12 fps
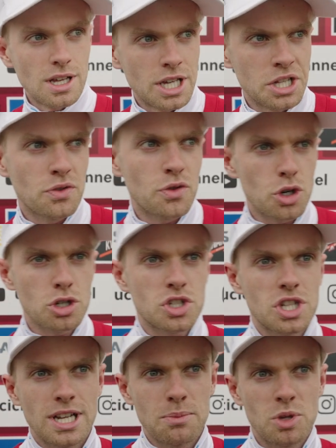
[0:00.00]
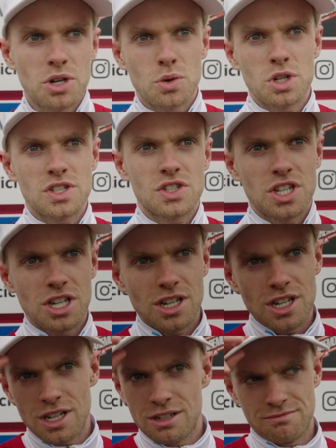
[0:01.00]
In the first lap, there was
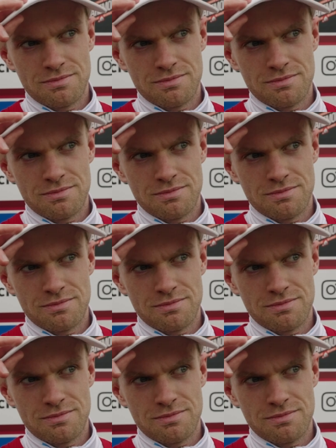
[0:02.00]
uh,